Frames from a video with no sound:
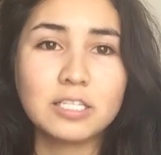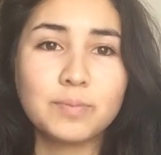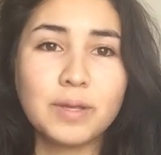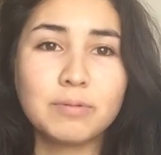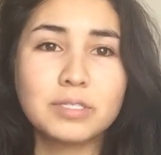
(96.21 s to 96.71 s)
It's
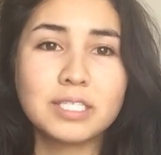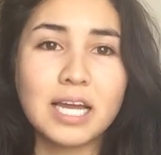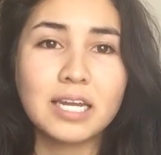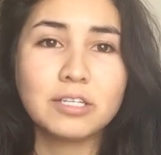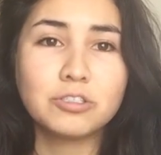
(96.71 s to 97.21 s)
people
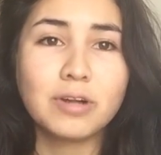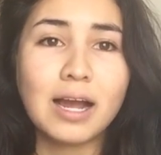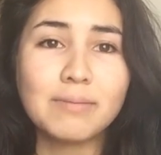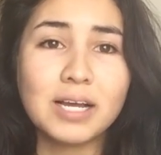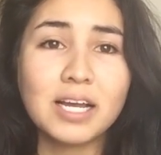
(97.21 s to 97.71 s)
starting
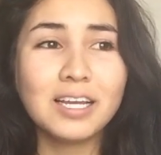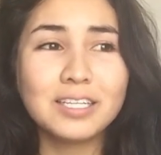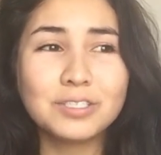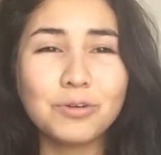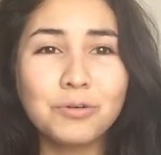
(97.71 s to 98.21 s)
drama.
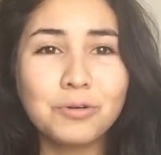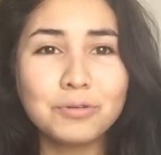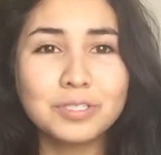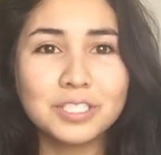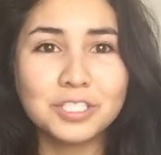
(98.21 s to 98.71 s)
It's
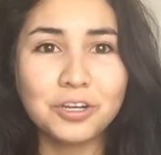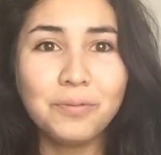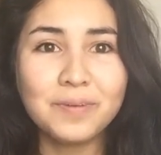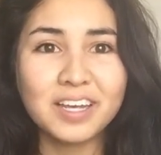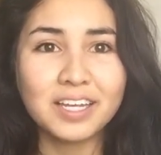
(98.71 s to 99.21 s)
all
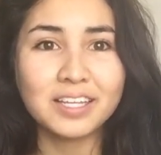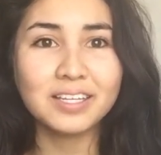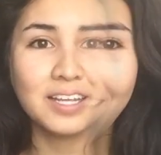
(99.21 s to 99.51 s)
stupid.